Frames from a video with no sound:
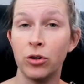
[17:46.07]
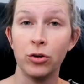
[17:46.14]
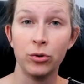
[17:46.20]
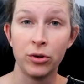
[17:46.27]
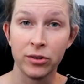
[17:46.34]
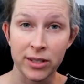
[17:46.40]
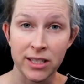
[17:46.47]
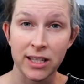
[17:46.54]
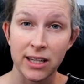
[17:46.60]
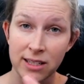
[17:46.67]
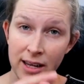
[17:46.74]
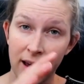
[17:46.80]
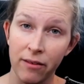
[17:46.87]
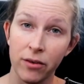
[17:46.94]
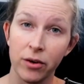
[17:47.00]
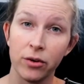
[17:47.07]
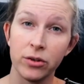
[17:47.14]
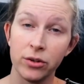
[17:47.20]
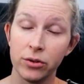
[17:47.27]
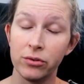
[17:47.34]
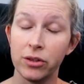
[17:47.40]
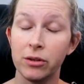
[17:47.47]
uterus gets heavier
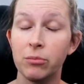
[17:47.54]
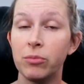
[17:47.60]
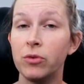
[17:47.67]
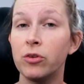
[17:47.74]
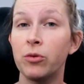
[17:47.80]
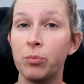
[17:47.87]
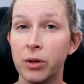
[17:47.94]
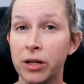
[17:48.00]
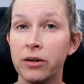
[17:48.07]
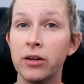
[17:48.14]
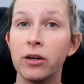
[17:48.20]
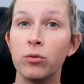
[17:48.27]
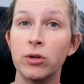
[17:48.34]
during your period,